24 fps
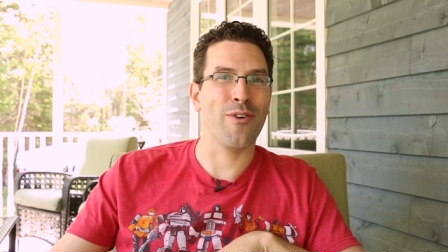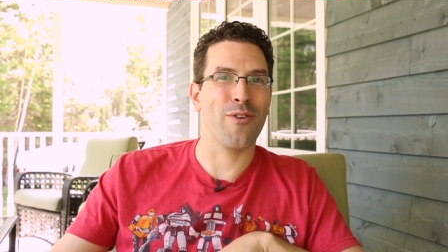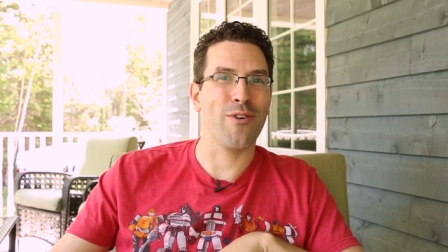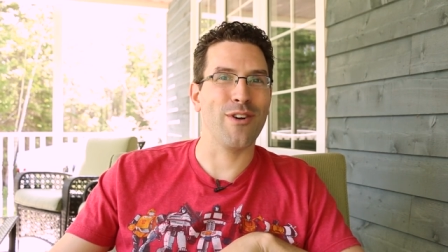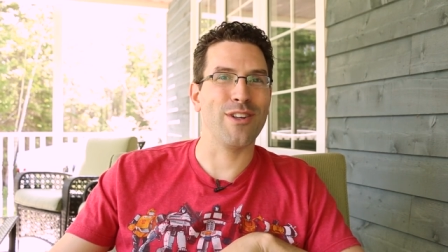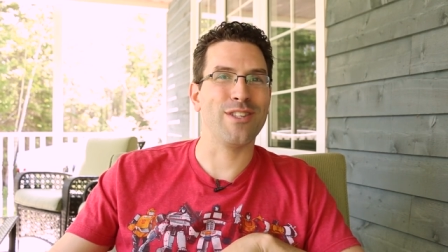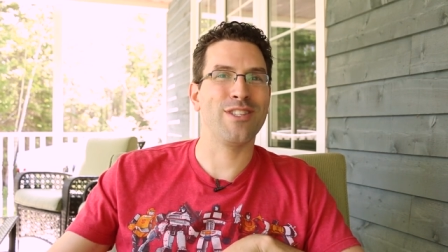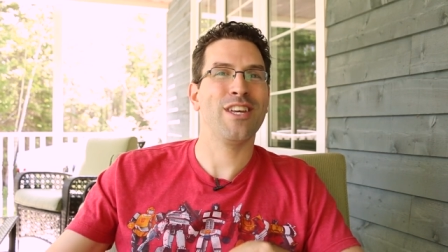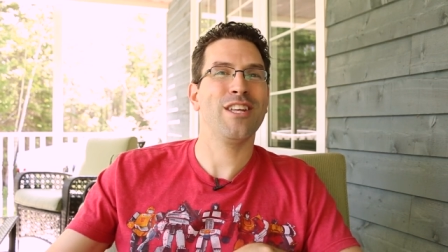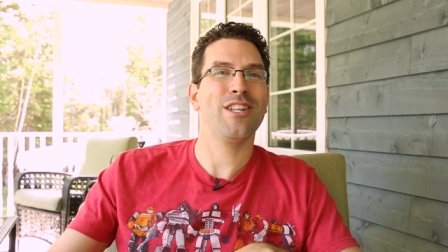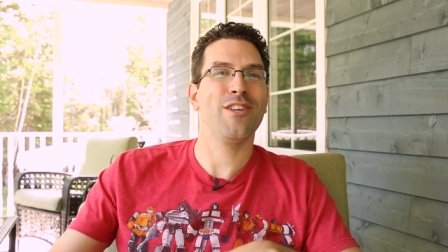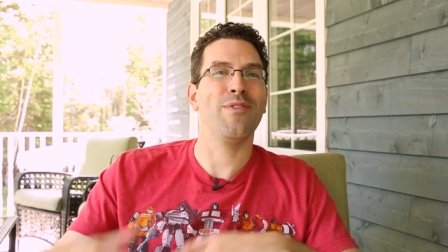
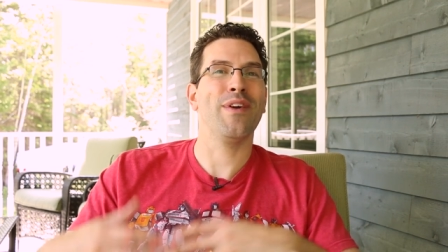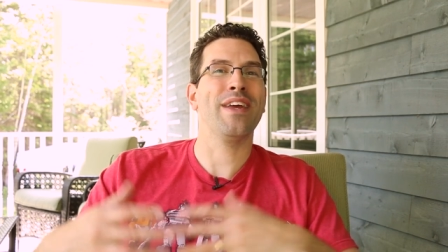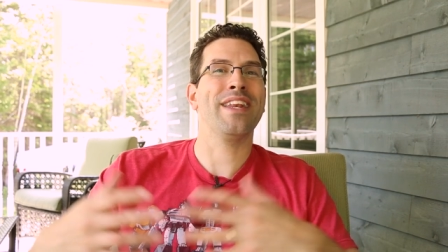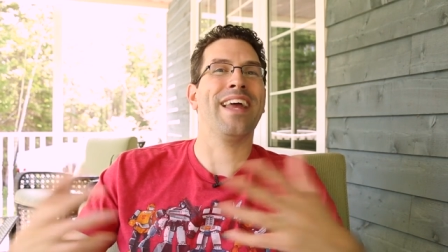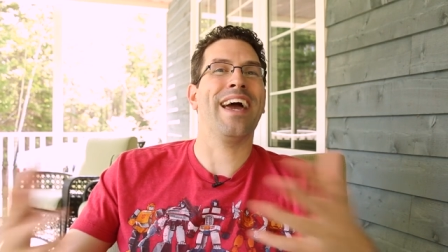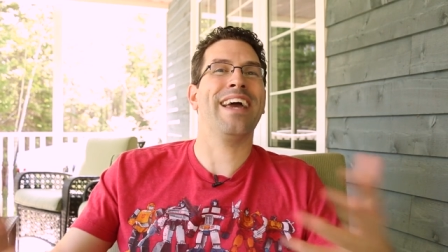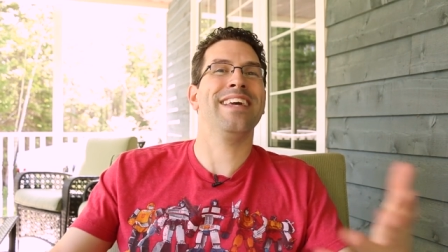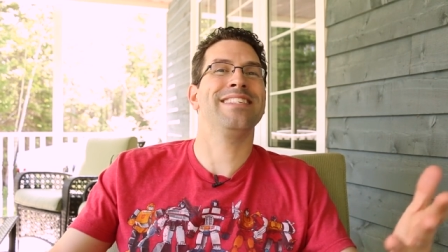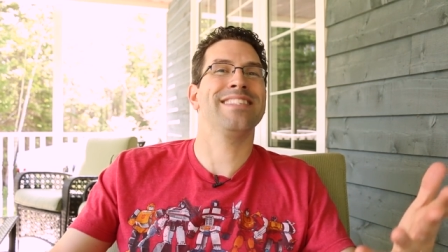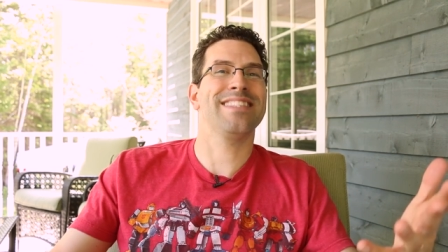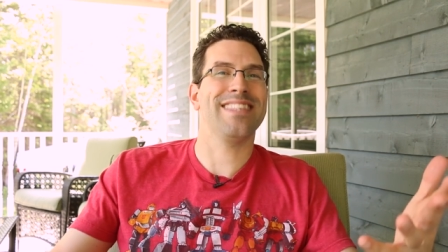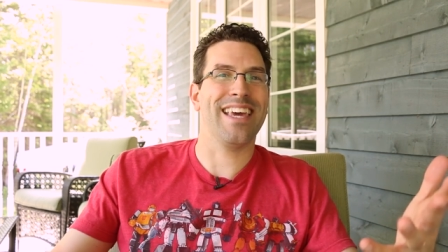towards doing
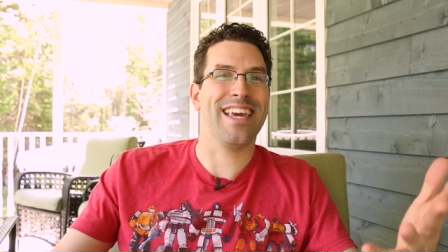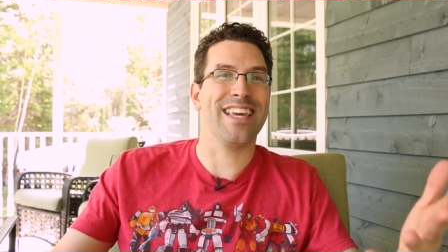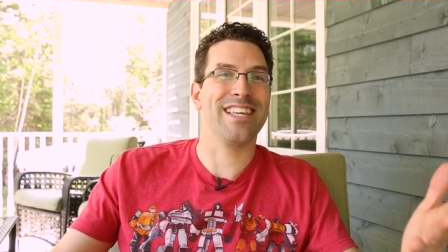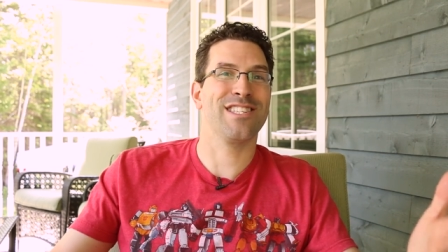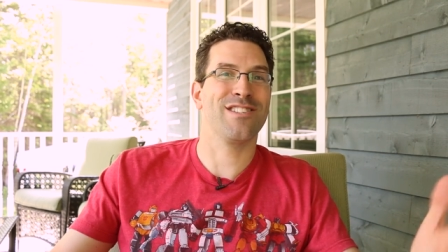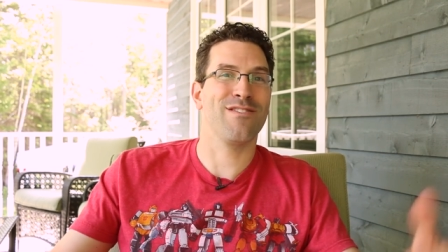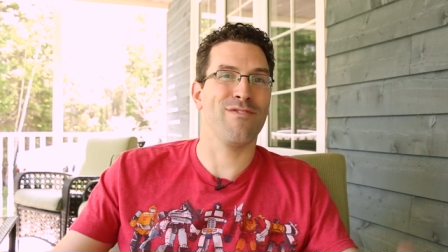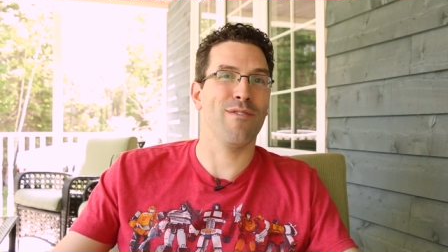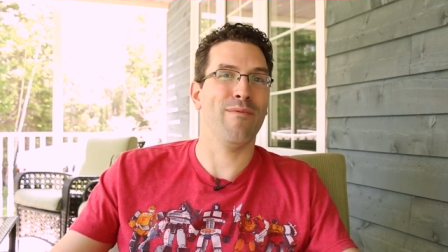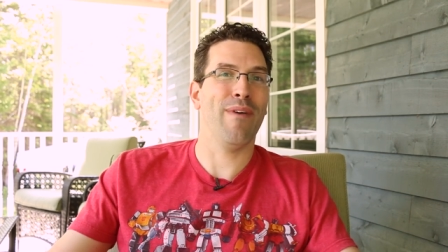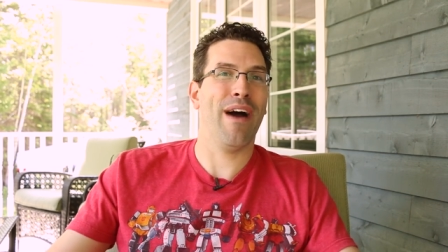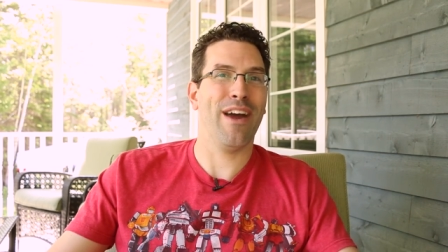nice
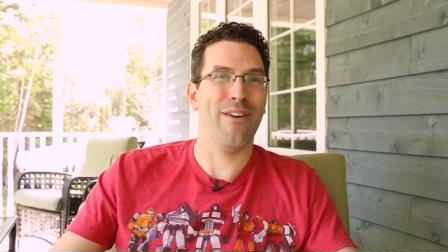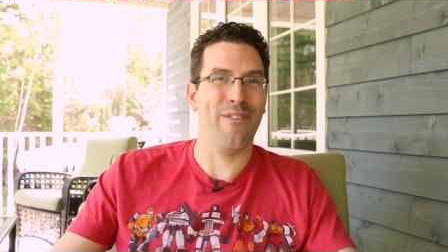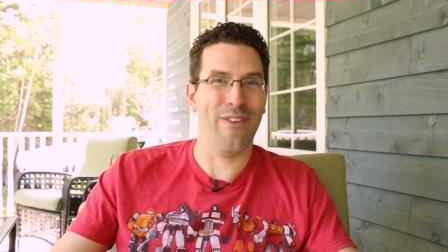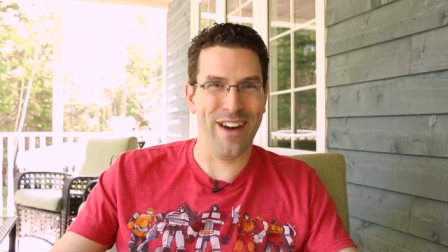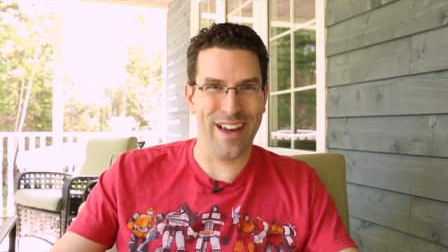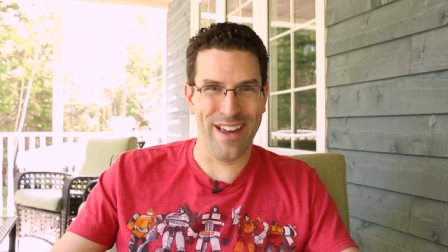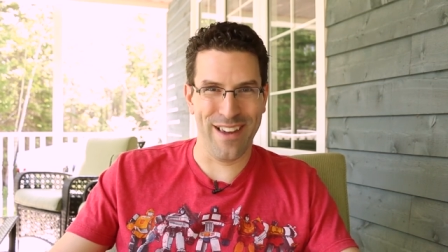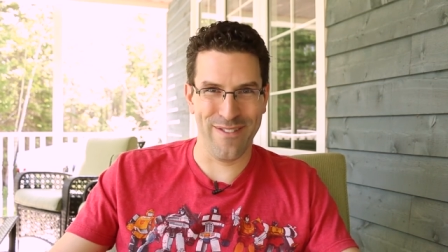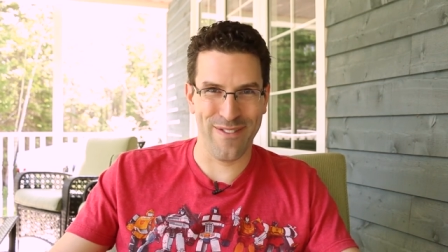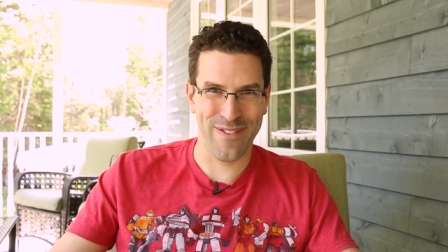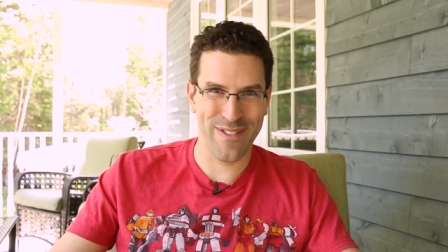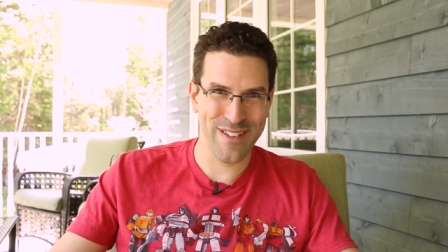things for my
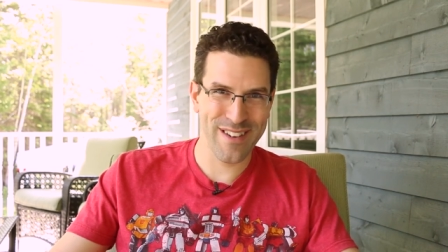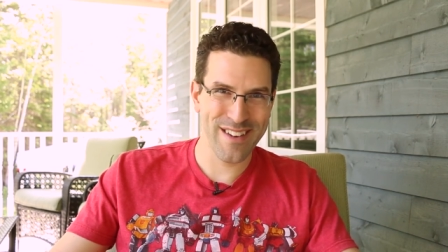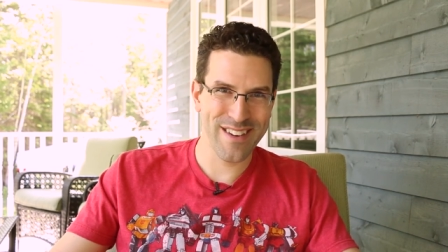wife.